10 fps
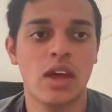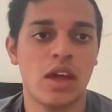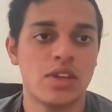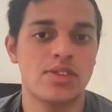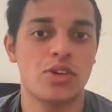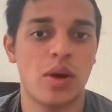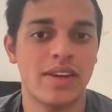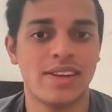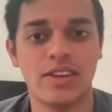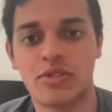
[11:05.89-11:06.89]
So
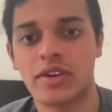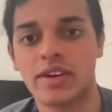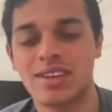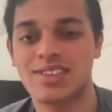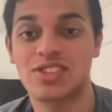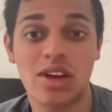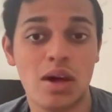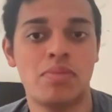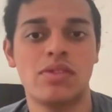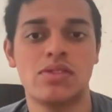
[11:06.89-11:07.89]
delivering
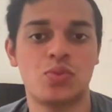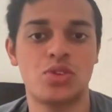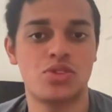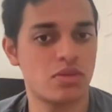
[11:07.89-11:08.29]
samples which